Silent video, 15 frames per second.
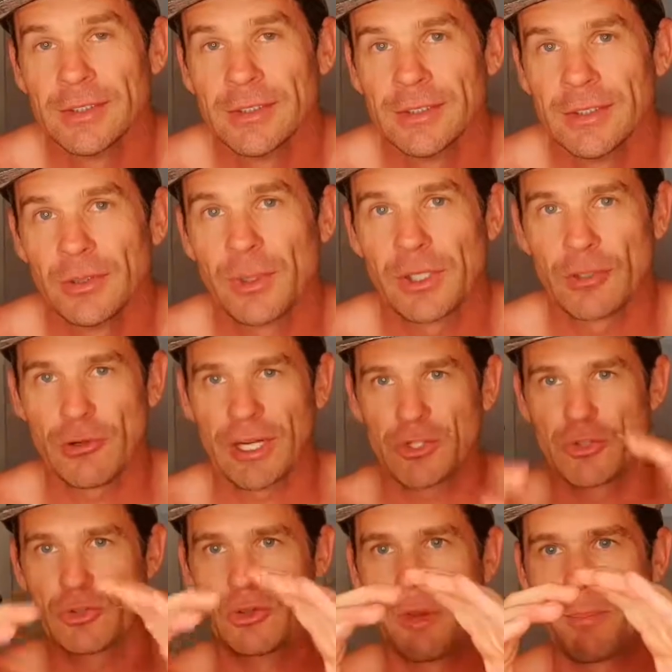You want
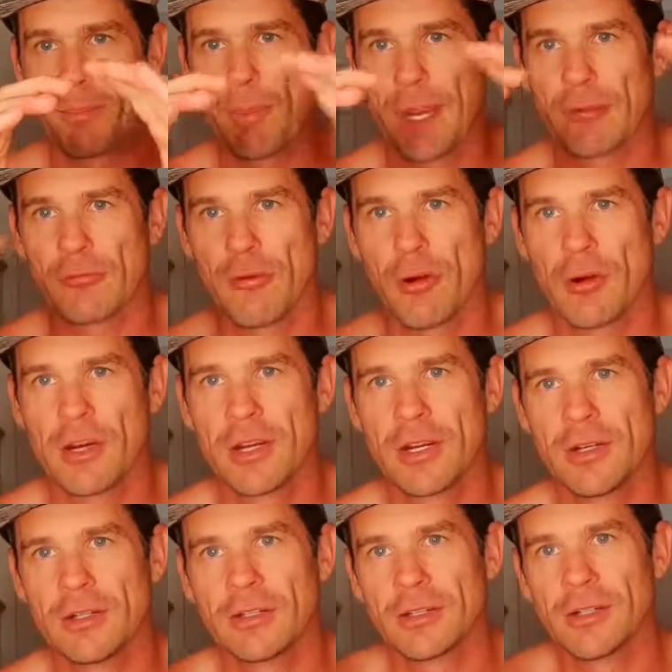gratitude like bedrock.
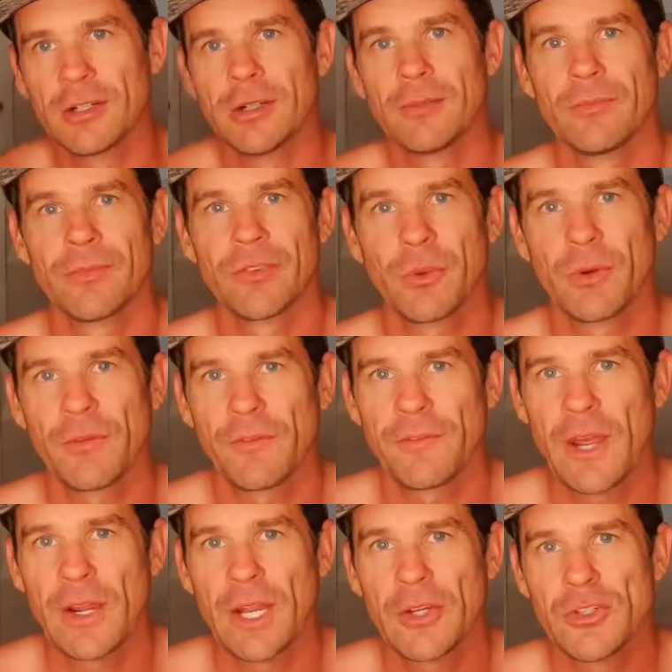Right. So whatever
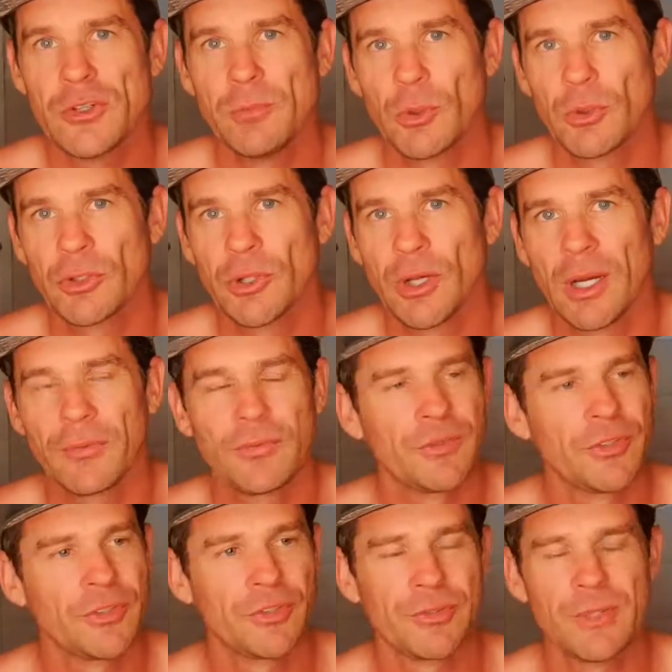foundation you build in life,
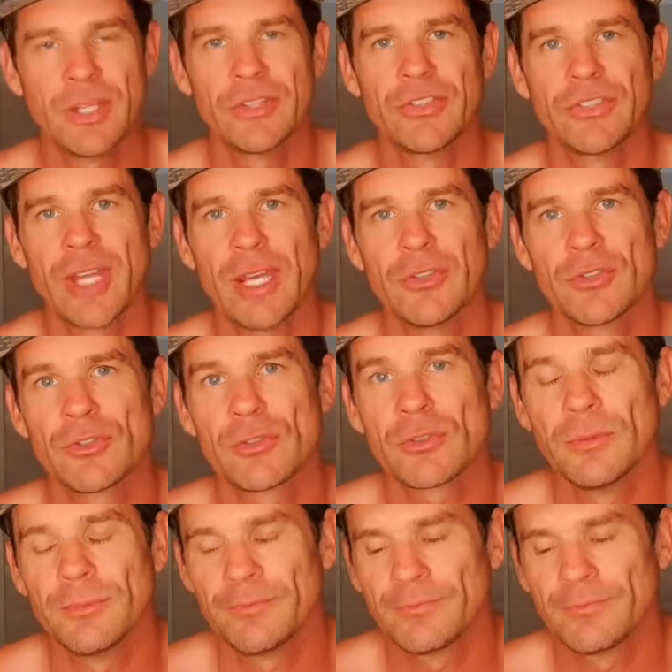it stays true.